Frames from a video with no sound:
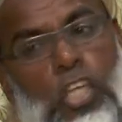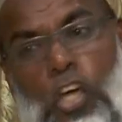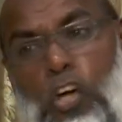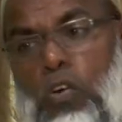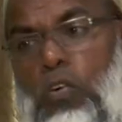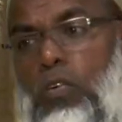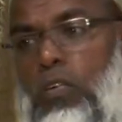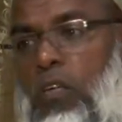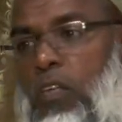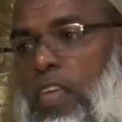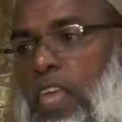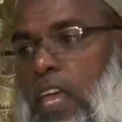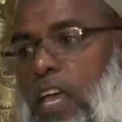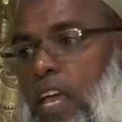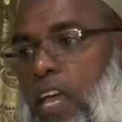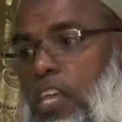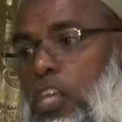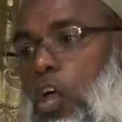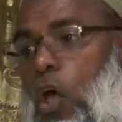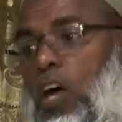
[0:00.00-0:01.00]
you,
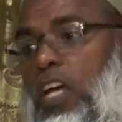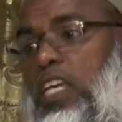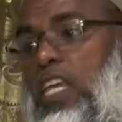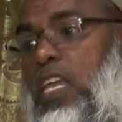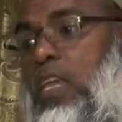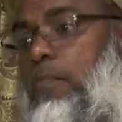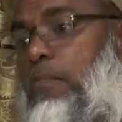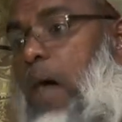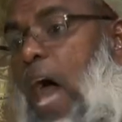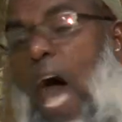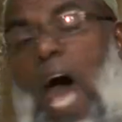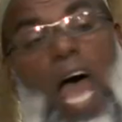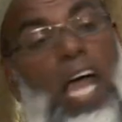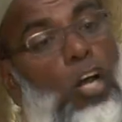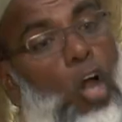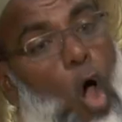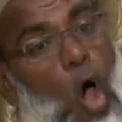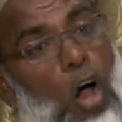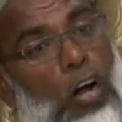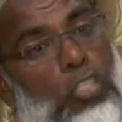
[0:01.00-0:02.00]
your
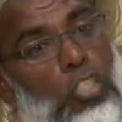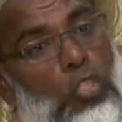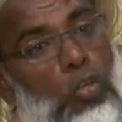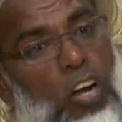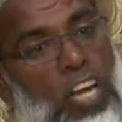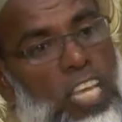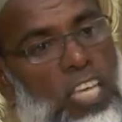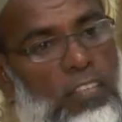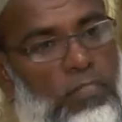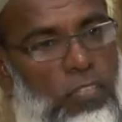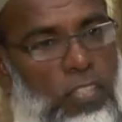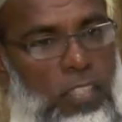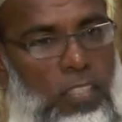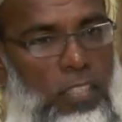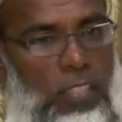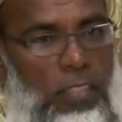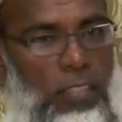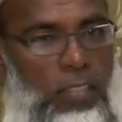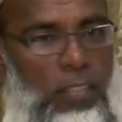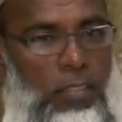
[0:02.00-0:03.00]
iman also leaves.